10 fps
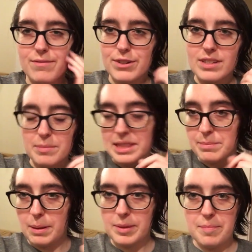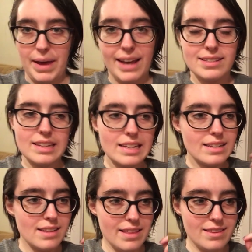first I made the pumpkin
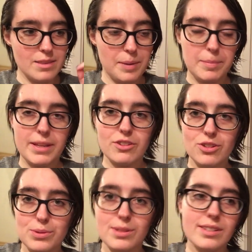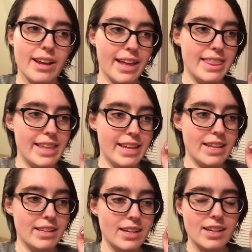pasties and then the pumpkin juice and
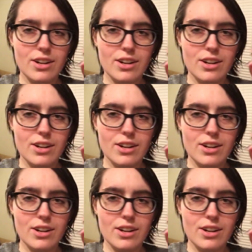then